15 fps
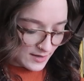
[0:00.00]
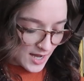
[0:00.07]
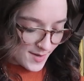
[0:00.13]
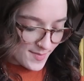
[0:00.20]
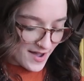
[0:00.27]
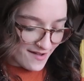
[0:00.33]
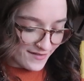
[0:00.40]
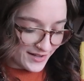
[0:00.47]

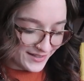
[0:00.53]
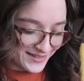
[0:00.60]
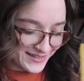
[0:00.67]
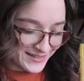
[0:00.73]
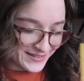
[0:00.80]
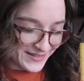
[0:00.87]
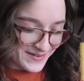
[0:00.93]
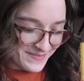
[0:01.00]
I'm having
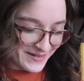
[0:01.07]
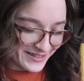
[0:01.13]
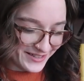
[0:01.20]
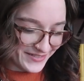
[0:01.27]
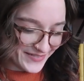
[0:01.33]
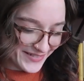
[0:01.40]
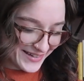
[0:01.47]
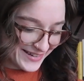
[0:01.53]
so
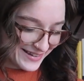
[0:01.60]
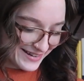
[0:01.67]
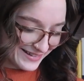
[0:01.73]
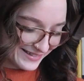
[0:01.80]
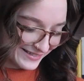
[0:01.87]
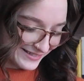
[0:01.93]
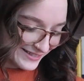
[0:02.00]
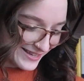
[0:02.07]
much
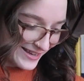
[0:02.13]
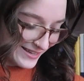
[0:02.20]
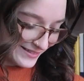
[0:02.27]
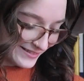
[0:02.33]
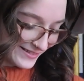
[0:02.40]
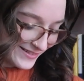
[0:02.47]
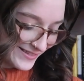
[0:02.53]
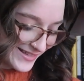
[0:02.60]
fun looking
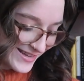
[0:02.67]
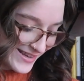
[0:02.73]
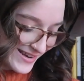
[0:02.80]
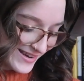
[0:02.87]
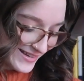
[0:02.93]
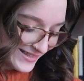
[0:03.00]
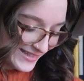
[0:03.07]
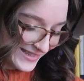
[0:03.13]
through
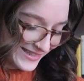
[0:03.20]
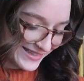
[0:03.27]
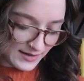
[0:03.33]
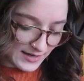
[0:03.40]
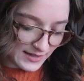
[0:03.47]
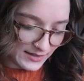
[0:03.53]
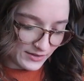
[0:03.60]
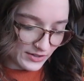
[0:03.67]
these.
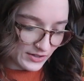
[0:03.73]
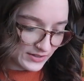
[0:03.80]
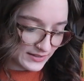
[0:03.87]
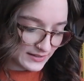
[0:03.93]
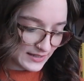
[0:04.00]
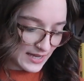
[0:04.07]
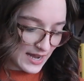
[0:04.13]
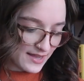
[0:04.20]
It
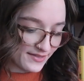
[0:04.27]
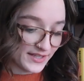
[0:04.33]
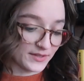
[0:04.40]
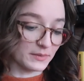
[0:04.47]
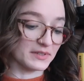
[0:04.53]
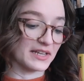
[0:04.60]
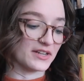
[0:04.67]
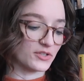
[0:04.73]
looks like
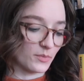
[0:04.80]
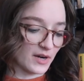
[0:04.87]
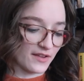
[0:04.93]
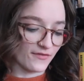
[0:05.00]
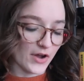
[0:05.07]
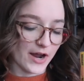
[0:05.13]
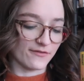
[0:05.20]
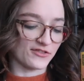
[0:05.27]
this was a
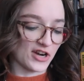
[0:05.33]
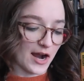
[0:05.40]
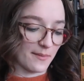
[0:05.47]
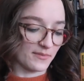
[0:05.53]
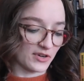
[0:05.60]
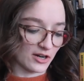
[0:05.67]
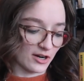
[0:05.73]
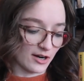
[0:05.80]
25
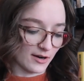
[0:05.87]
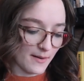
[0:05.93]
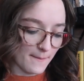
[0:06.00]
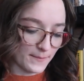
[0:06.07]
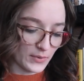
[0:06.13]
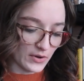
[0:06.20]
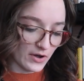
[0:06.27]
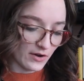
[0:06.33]
chapter
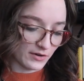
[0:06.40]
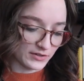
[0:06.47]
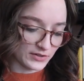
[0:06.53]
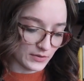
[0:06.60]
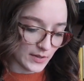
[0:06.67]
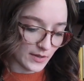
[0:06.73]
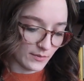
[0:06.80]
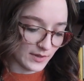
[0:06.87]
book,
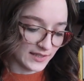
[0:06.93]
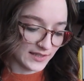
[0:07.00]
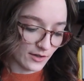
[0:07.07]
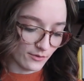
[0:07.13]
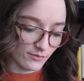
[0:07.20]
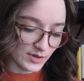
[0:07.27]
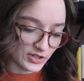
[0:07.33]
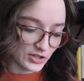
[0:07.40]
so it was
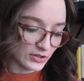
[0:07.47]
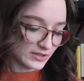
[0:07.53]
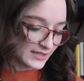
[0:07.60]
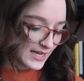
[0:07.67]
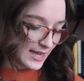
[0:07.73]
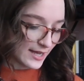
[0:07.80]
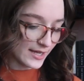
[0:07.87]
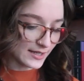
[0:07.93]
original
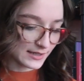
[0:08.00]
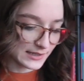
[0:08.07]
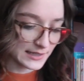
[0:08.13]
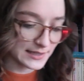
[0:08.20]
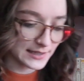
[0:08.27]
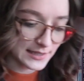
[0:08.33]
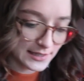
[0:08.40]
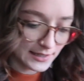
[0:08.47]

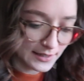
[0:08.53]
text.